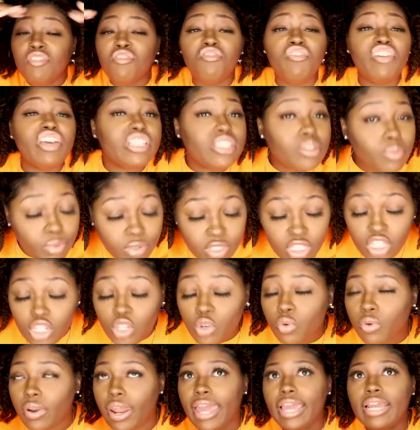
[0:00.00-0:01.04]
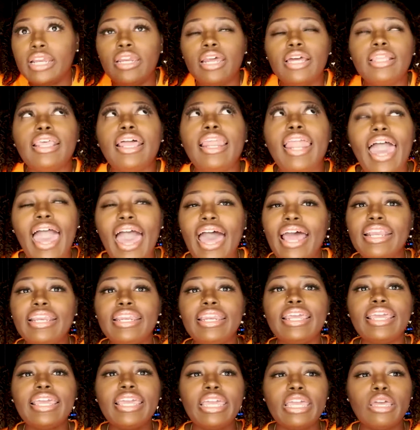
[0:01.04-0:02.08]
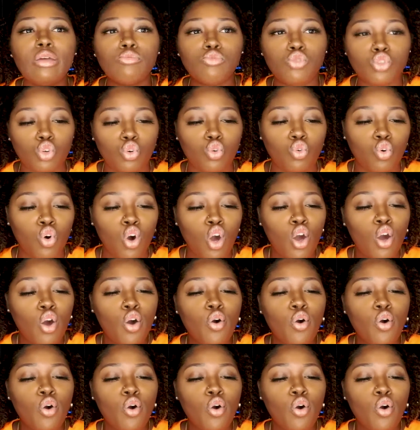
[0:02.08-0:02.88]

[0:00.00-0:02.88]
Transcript: visible to you like nothing. Like I need him to